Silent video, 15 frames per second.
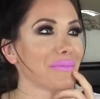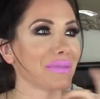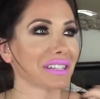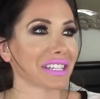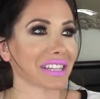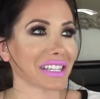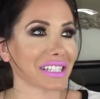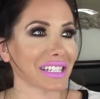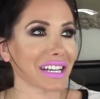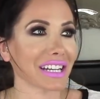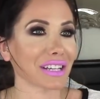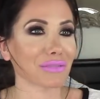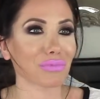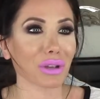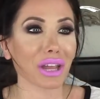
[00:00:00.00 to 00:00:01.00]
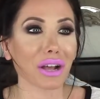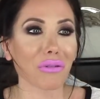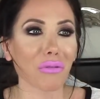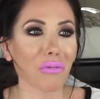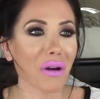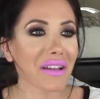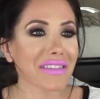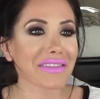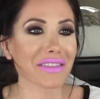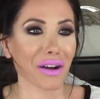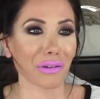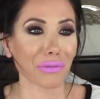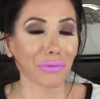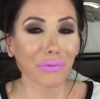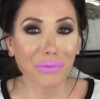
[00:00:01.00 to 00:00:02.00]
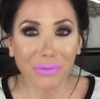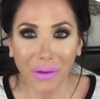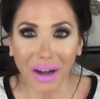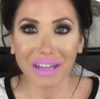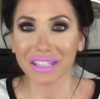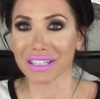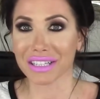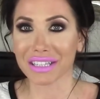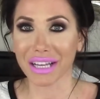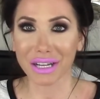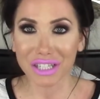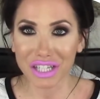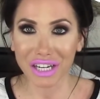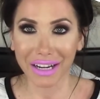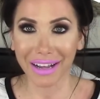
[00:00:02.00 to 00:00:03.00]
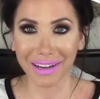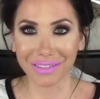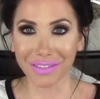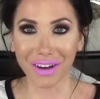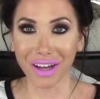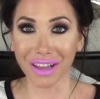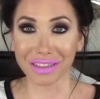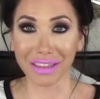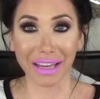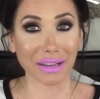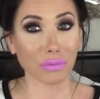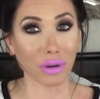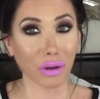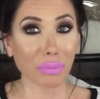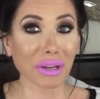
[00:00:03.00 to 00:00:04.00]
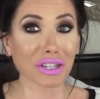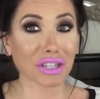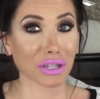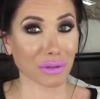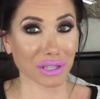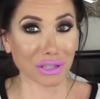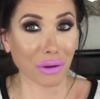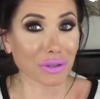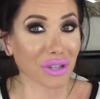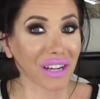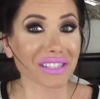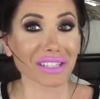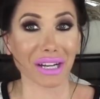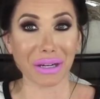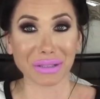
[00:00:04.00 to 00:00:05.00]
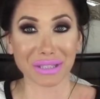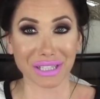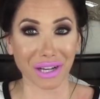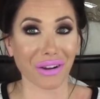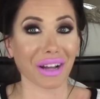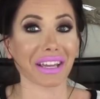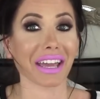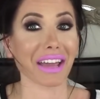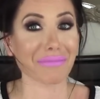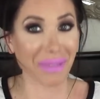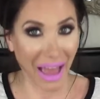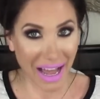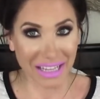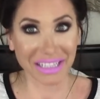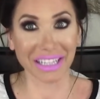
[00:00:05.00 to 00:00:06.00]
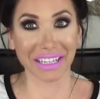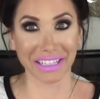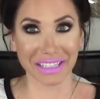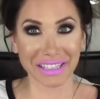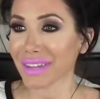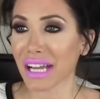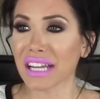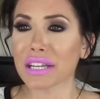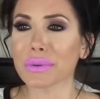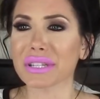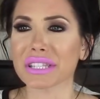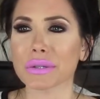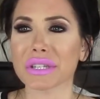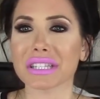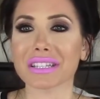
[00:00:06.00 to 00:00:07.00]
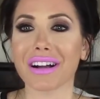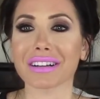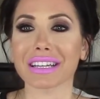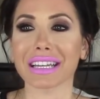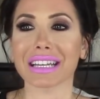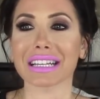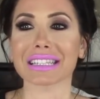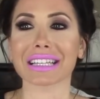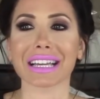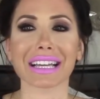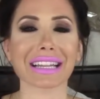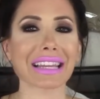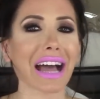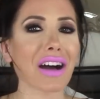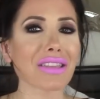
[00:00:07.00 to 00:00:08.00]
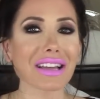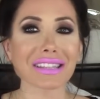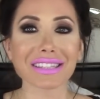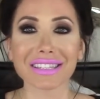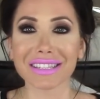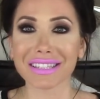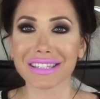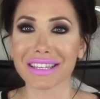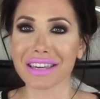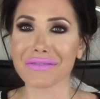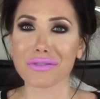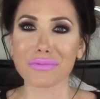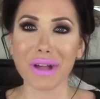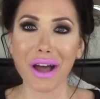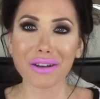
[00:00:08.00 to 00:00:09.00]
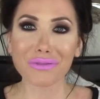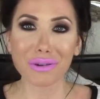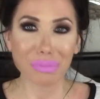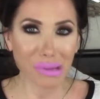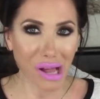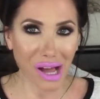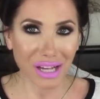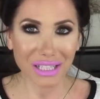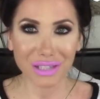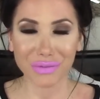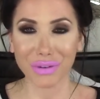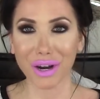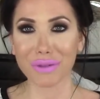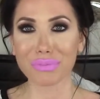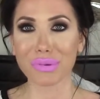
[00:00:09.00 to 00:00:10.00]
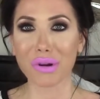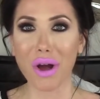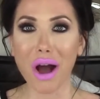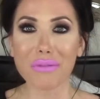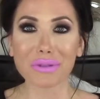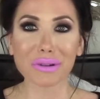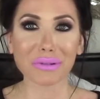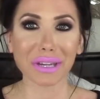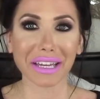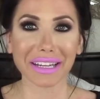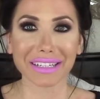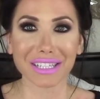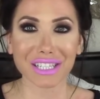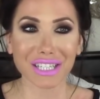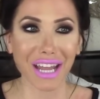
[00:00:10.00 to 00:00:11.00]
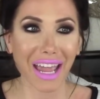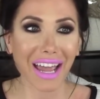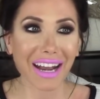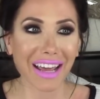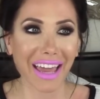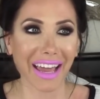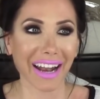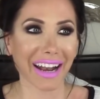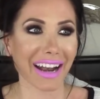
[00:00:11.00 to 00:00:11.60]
But to the dean, he's probably like, what in the fuck does that chick have on? Like, well, bitch, there was no dress code, so I came as is. Anyway, so he's talking and he's like, and now let's give a round of applause for our prom queen, Shannon.